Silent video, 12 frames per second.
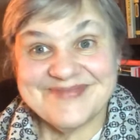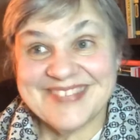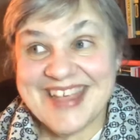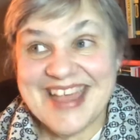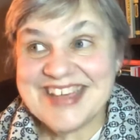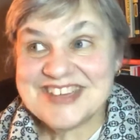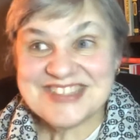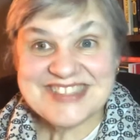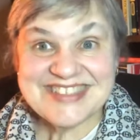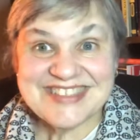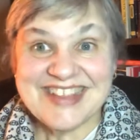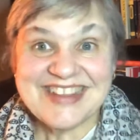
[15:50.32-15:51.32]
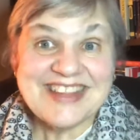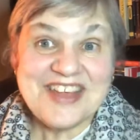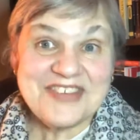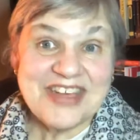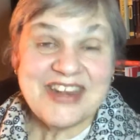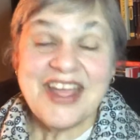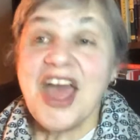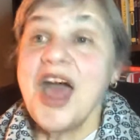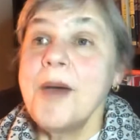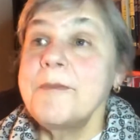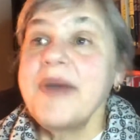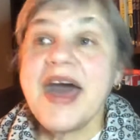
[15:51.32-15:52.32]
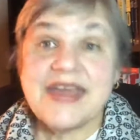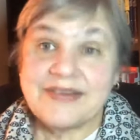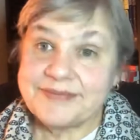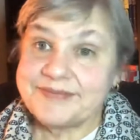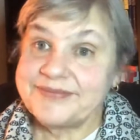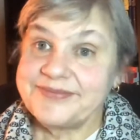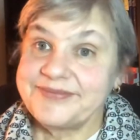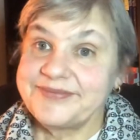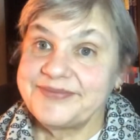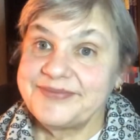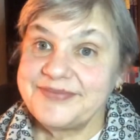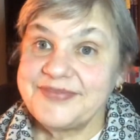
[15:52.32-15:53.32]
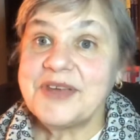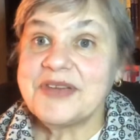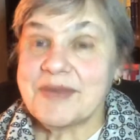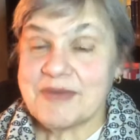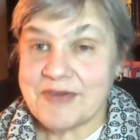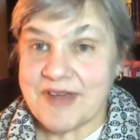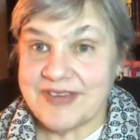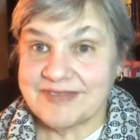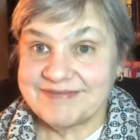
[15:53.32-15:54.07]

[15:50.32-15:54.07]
I just love it. But don't get me wrong.